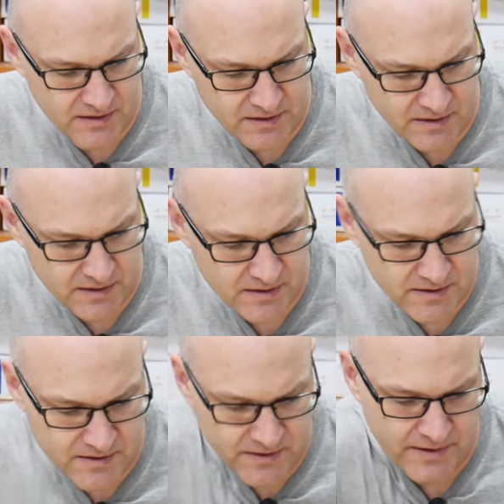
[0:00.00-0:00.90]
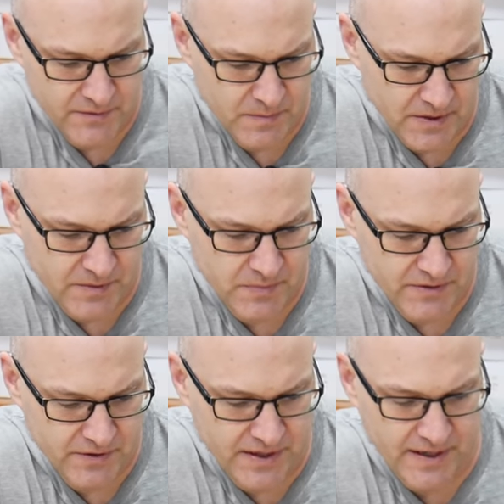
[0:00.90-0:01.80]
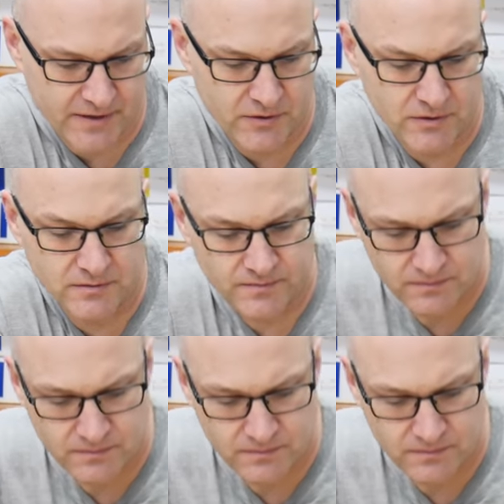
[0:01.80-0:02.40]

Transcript: and have them at a bit of an angle.